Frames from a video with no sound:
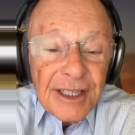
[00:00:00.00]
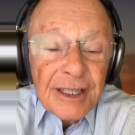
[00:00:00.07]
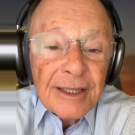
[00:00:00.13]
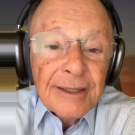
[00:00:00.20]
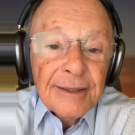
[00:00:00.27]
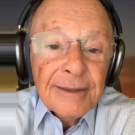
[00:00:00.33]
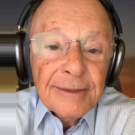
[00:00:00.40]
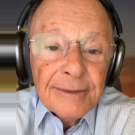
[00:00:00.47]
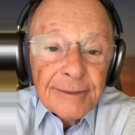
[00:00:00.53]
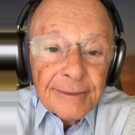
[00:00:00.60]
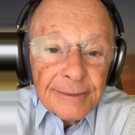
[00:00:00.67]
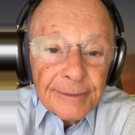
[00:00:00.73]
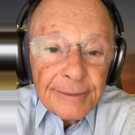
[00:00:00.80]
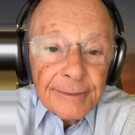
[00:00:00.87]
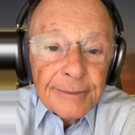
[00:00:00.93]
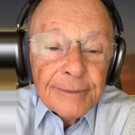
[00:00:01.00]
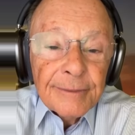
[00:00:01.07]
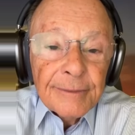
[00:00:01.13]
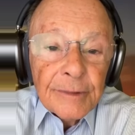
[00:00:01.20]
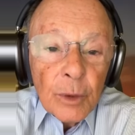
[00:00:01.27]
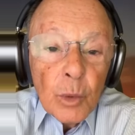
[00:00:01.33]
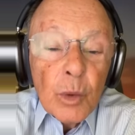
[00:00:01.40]
He allowed that so
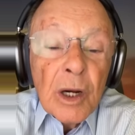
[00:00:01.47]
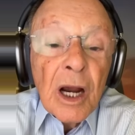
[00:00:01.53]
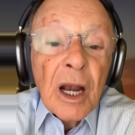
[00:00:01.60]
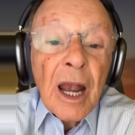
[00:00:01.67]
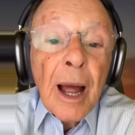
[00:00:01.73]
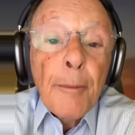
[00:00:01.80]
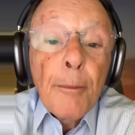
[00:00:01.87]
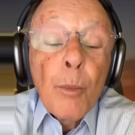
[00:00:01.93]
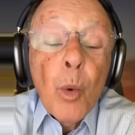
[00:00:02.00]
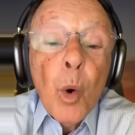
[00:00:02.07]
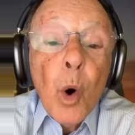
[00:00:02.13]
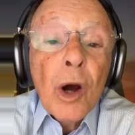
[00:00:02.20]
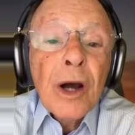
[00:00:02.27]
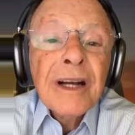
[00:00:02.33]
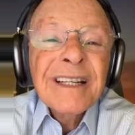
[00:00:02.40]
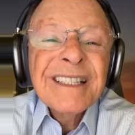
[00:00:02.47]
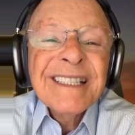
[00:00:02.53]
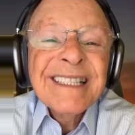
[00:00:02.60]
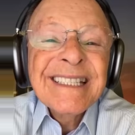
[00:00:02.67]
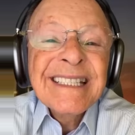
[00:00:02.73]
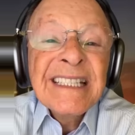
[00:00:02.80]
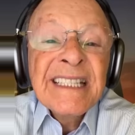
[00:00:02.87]
that she could
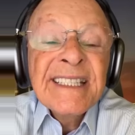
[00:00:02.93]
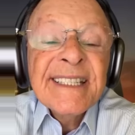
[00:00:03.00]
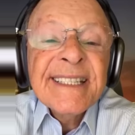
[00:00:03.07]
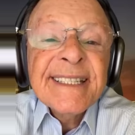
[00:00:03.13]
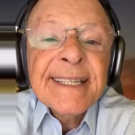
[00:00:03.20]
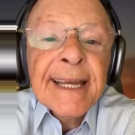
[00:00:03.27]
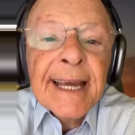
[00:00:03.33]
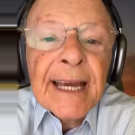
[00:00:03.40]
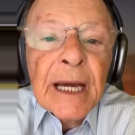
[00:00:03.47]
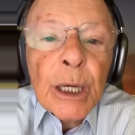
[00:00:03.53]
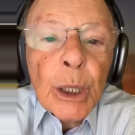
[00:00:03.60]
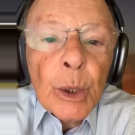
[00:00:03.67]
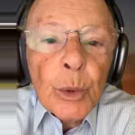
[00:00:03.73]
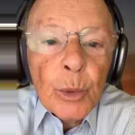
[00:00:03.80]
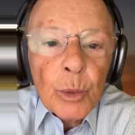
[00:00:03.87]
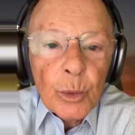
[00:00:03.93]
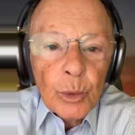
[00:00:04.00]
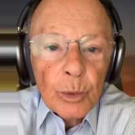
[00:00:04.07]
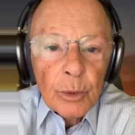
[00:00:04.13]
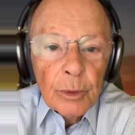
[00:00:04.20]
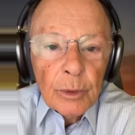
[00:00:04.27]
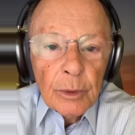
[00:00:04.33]
take from
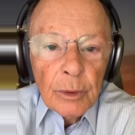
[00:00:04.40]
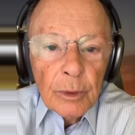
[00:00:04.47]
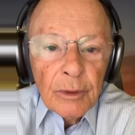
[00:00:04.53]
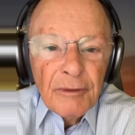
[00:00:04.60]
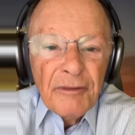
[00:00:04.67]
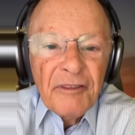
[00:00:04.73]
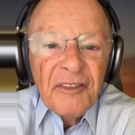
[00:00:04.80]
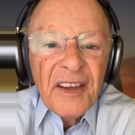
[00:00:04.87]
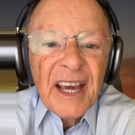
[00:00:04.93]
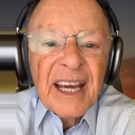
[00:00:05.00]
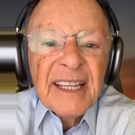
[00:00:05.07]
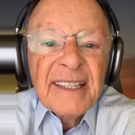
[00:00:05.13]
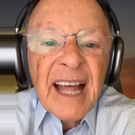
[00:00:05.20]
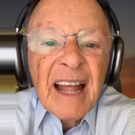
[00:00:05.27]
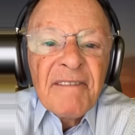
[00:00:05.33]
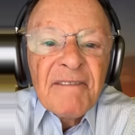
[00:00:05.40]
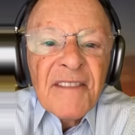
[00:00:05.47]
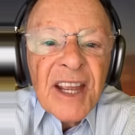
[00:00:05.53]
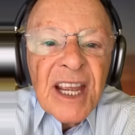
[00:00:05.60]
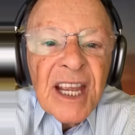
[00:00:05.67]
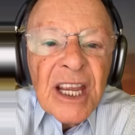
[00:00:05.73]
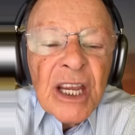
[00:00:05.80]
inside of her, from the deepest of her
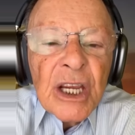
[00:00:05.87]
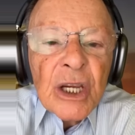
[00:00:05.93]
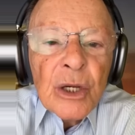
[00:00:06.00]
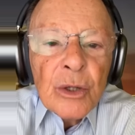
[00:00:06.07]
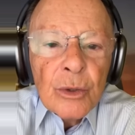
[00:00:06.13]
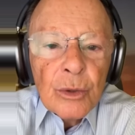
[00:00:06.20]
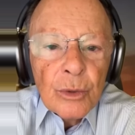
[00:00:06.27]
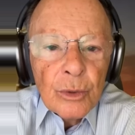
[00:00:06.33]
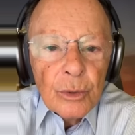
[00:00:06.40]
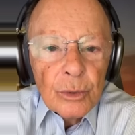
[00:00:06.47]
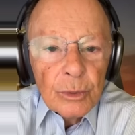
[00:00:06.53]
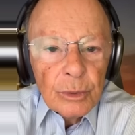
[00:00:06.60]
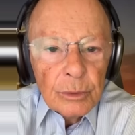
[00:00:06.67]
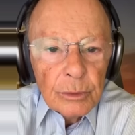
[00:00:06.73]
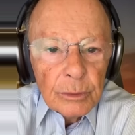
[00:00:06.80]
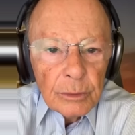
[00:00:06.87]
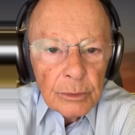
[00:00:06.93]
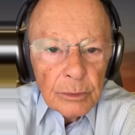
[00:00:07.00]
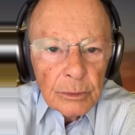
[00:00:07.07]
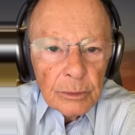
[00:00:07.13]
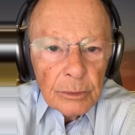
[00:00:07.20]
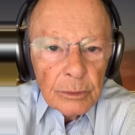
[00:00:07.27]
soul, a
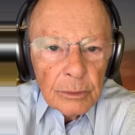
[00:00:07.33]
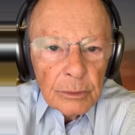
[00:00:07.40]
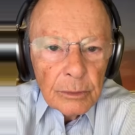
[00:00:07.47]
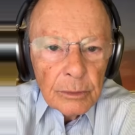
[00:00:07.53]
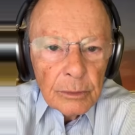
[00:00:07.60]
sincere and